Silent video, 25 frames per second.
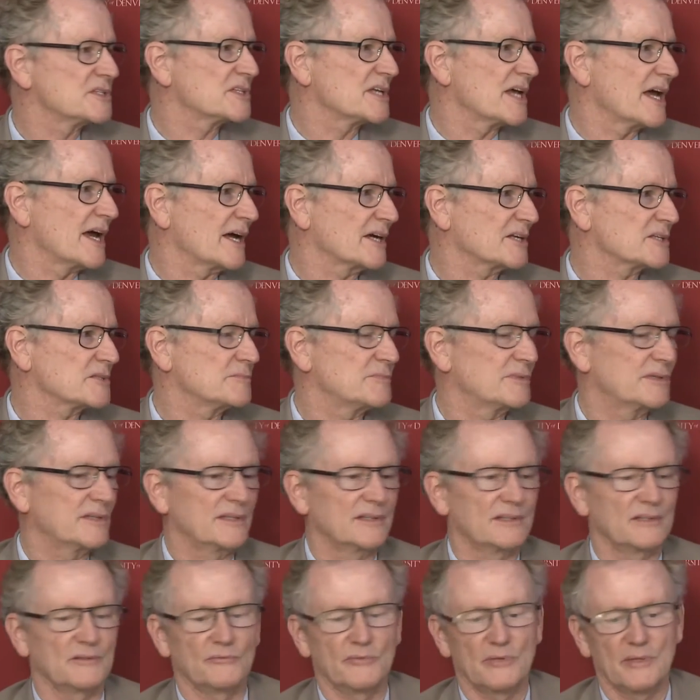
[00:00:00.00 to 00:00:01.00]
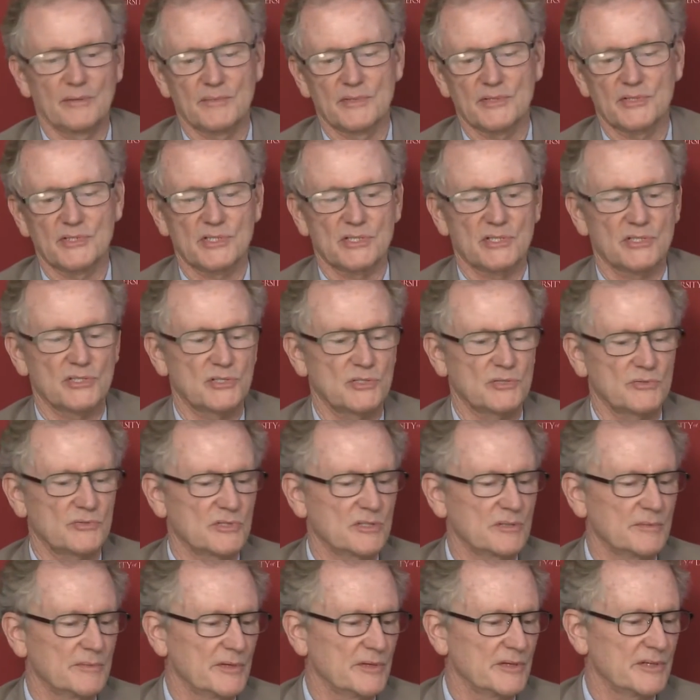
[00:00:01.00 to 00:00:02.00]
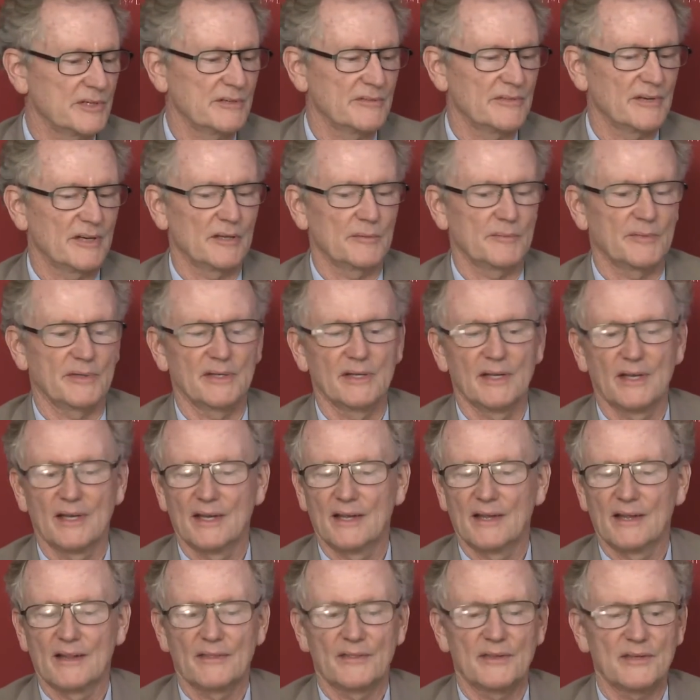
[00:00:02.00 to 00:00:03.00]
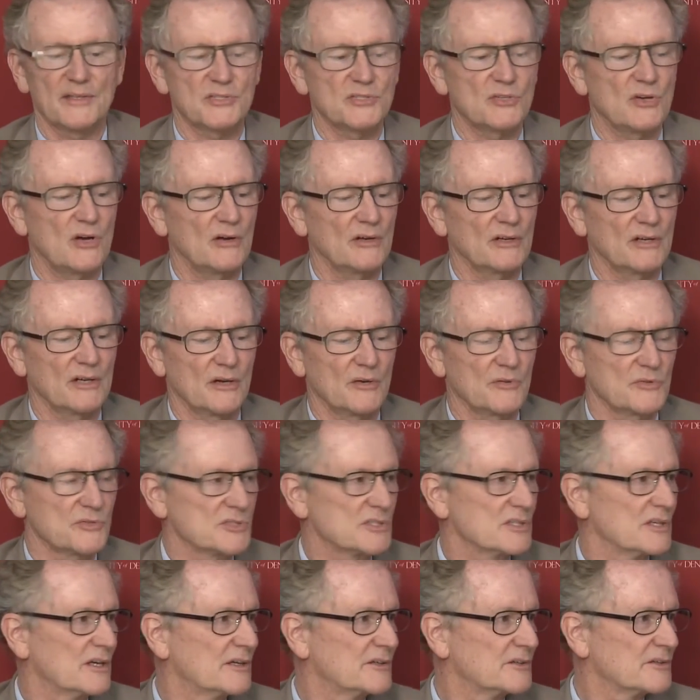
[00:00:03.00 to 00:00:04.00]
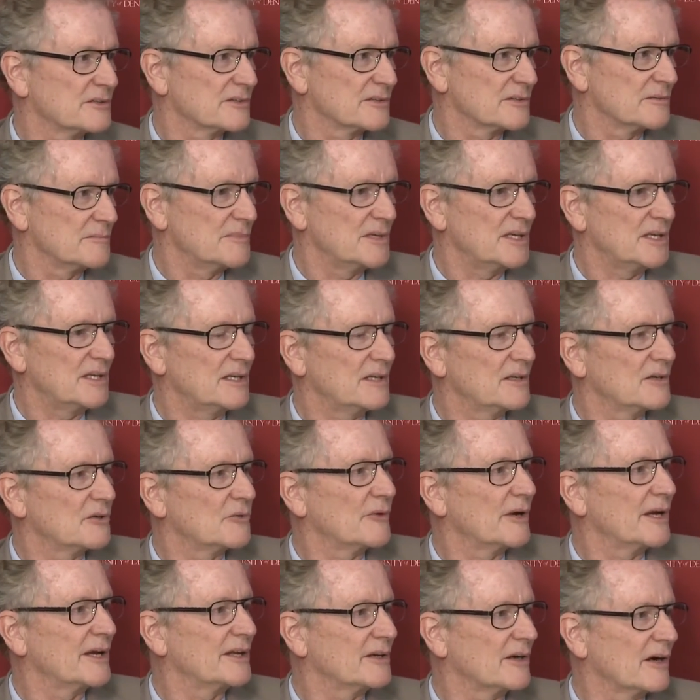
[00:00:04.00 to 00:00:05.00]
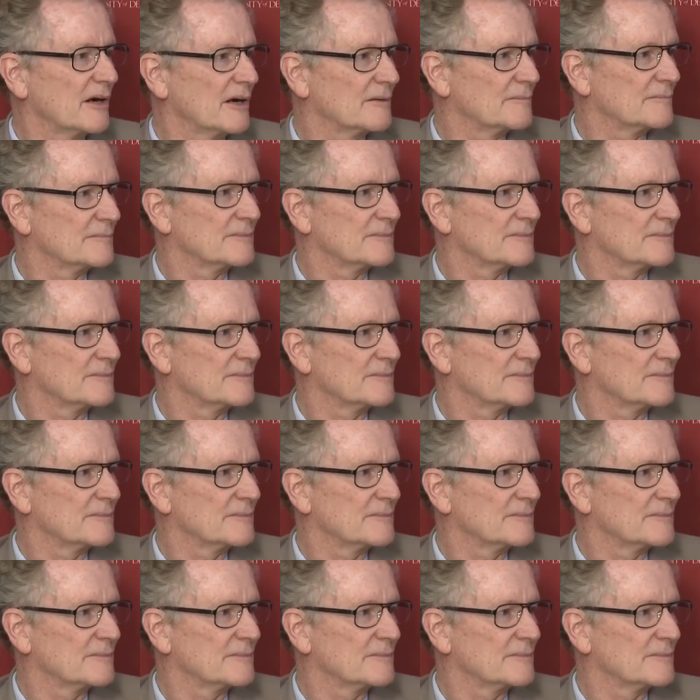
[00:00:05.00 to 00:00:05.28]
Sachs, but women's issues, community development, this all goes under the media radar.